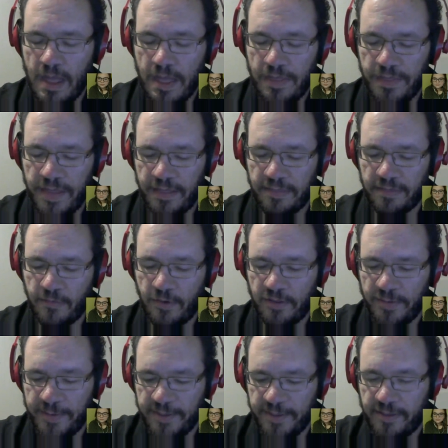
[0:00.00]
that's
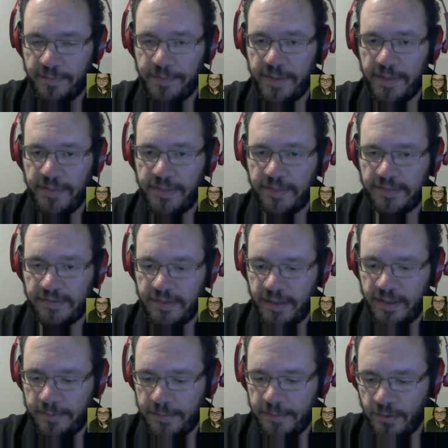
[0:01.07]
going to be something that
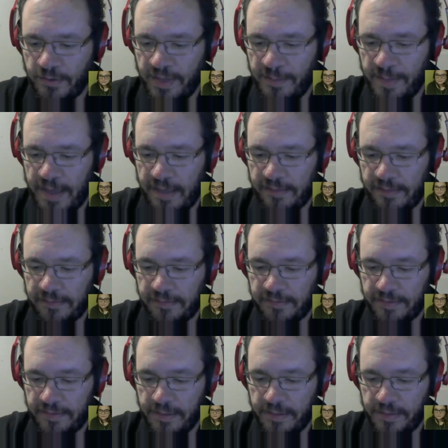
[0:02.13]

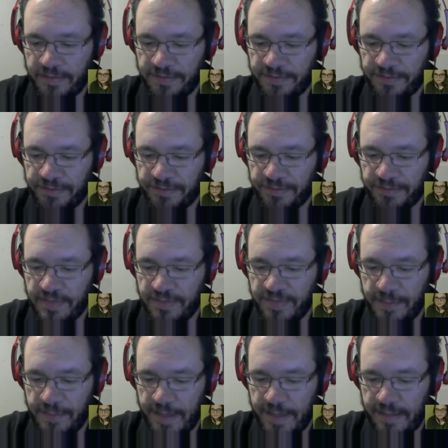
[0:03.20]

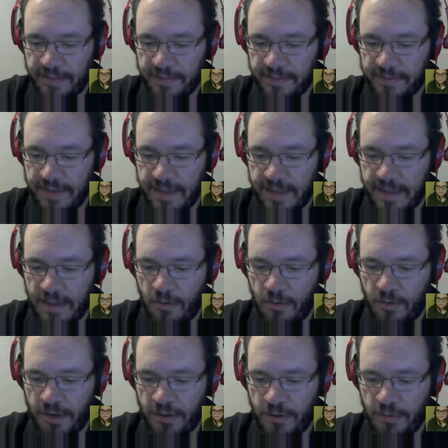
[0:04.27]
they might see
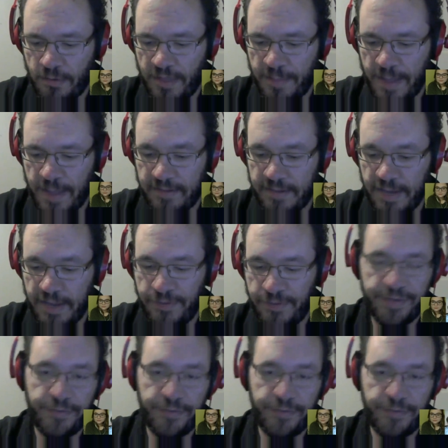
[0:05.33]
or they might hear as